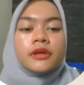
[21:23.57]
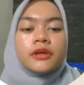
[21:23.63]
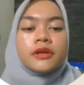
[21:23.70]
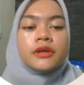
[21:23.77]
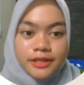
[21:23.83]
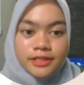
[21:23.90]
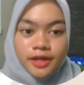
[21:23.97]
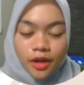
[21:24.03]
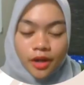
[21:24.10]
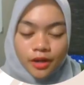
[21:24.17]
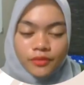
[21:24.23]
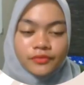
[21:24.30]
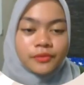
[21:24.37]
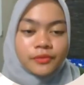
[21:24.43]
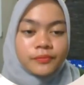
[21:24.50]
is all
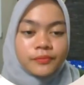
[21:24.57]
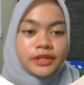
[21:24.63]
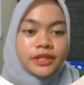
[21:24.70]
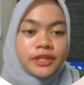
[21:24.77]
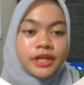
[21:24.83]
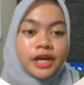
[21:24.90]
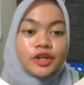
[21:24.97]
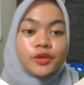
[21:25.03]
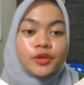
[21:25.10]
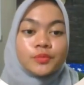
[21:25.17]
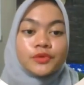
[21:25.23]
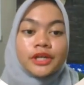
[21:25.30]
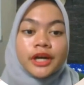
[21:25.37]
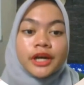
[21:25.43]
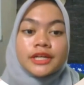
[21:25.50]
from me. I hope you
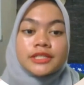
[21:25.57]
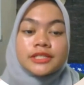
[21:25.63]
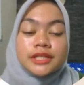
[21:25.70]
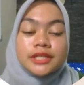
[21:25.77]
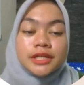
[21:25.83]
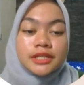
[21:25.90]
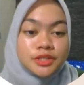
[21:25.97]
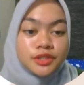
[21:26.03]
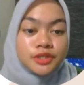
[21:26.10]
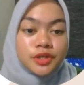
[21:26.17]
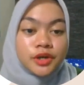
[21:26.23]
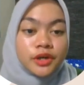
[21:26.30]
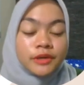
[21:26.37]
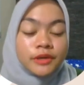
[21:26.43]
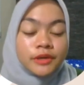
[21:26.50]
guys enjoy
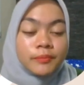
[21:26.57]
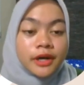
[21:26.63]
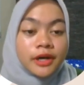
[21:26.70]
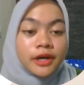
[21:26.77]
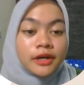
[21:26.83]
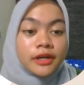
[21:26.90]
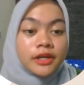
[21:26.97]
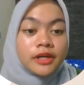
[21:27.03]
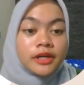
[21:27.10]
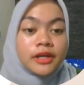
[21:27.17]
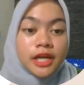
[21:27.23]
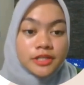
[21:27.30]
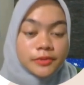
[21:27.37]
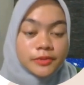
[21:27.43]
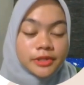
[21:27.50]
my
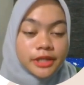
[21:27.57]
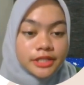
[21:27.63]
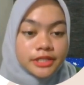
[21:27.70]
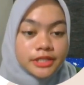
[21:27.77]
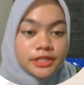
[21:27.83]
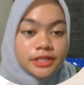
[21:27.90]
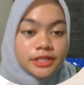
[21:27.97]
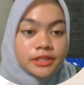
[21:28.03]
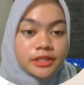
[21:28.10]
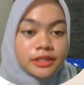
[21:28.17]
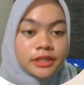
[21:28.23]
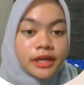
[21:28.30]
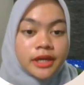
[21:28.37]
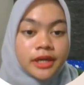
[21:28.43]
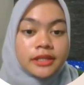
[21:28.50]
explanation
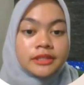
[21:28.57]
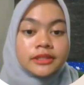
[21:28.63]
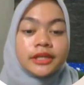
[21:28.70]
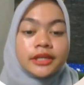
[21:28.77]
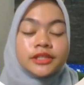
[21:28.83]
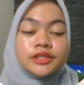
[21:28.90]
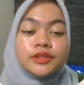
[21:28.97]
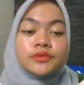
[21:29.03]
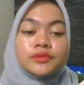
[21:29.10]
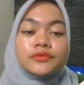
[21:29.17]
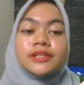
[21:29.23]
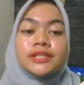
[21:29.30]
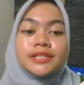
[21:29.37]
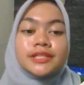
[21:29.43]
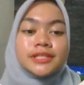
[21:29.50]
and thank you for
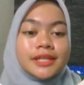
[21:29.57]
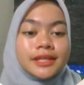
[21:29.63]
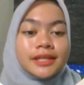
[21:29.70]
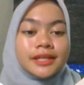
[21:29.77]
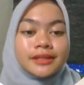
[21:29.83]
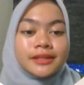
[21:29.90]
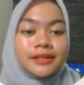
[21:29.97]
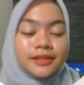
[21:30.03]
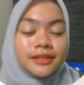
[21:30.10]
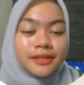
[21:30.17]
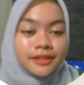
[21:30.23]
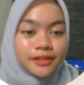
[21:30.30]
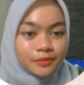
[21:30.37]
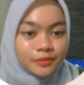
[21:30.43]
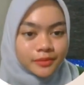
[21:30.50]
listening.
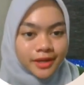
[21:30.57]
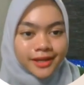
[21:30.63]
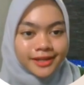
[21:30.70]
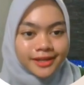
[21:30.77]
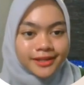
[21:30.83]
Goodbye.